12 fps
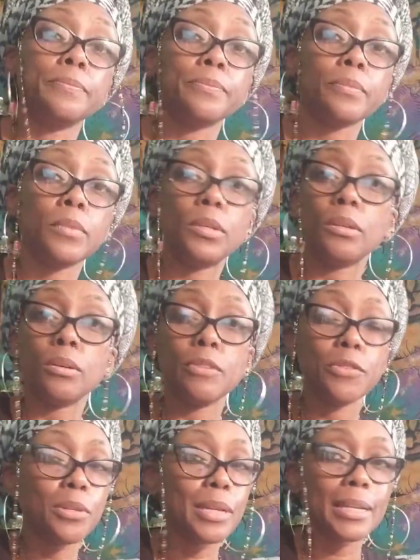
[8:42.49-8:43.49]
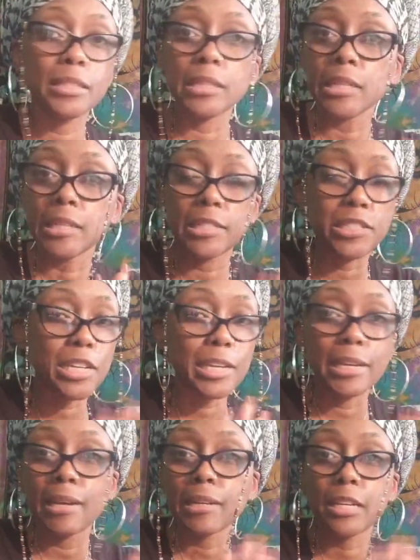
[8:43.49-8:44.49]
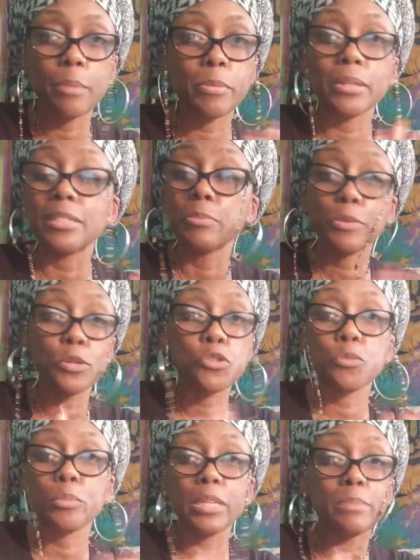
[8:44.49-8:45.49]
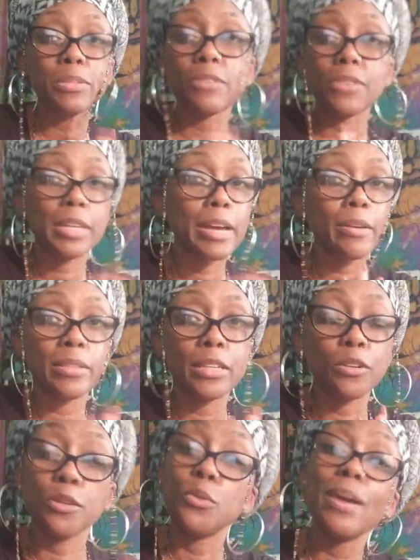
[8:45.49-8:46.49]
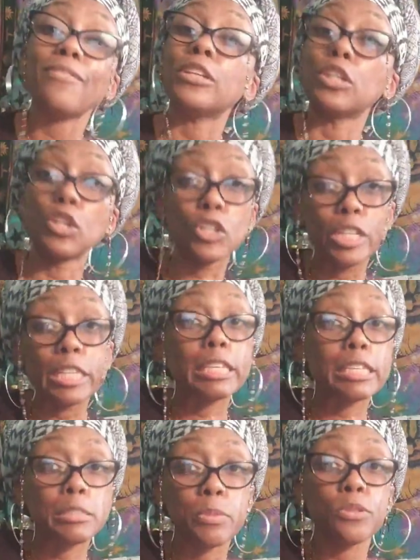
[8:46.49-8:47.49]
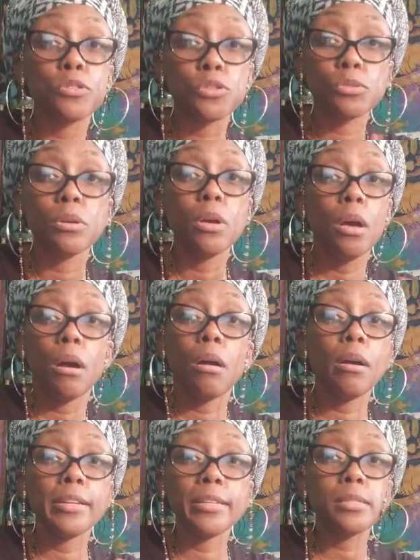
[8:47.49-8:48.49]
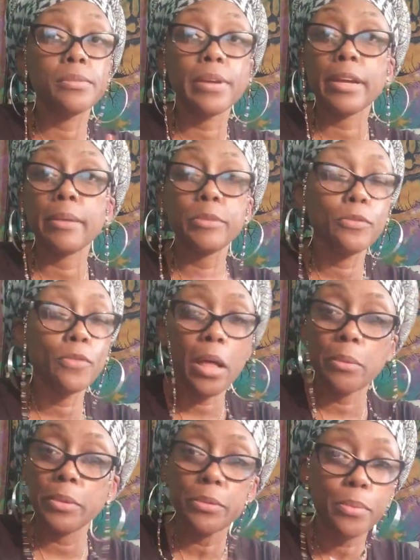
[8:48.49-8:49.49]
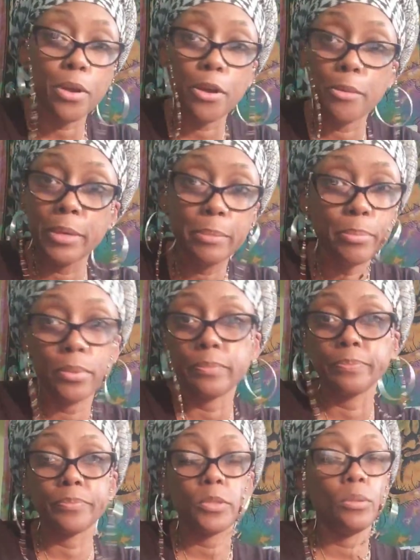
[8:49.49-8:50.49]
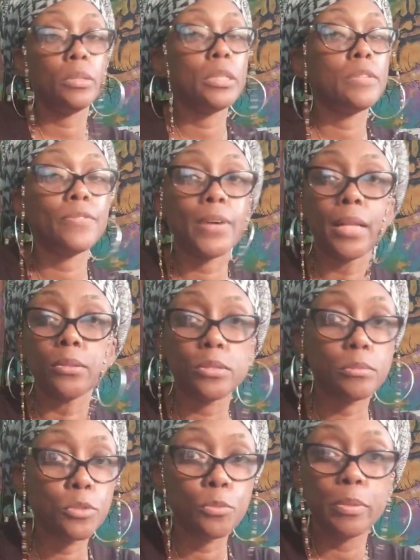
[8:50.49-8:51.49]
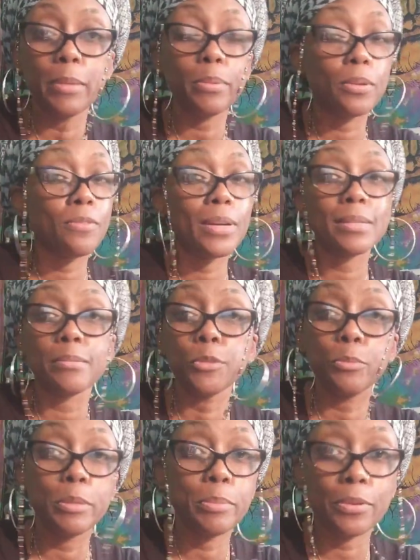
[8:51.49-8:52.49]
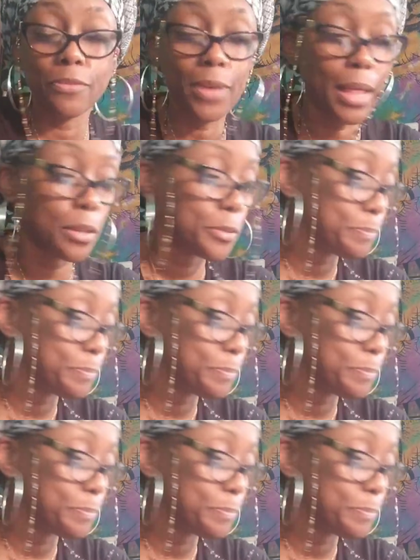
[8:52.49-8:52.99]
You know, if you're not looking and checking out a couple of spiritual memes every now and then, or you haven't learned anything spiritual on Instagram, you're following the wrong people. You need to follow some new people or find some new people to follow.